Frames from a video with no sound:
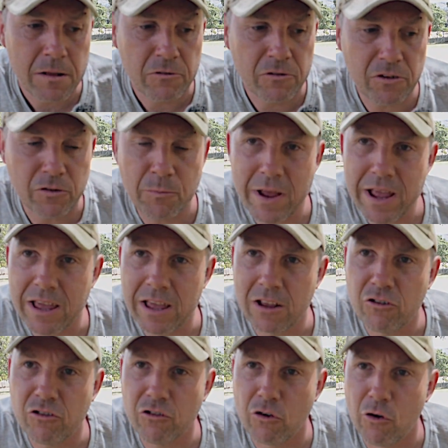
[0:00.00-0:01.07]
just
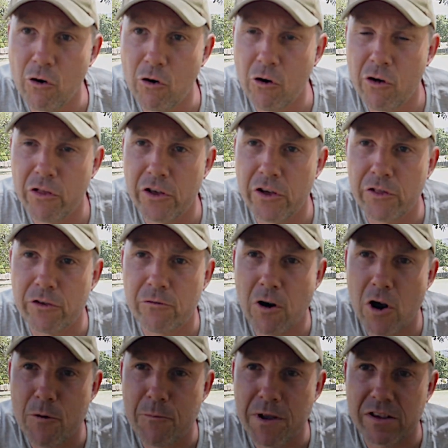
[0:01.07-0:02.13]
making sure that the
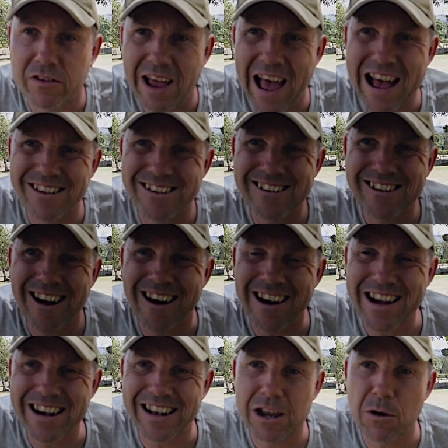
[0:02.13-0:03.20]
rope is as
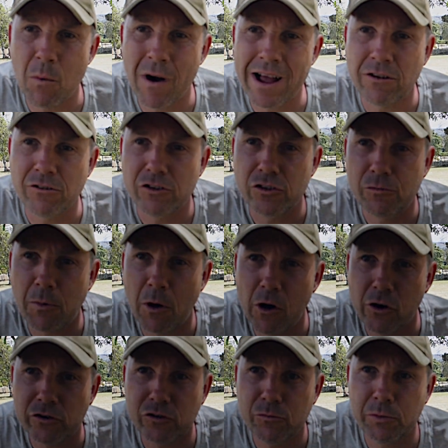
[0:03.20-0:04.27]
tightly wound as
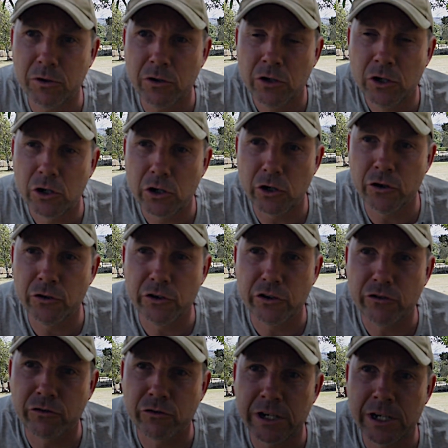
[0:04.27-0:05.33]
possible on
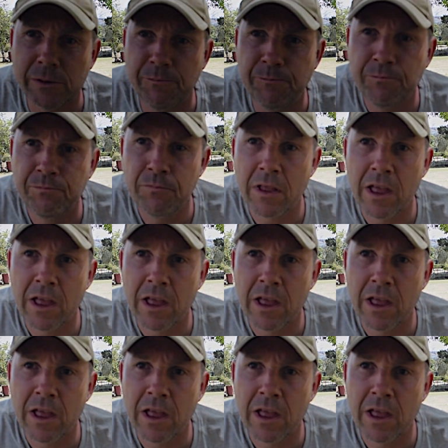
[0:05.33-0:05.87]
the drum,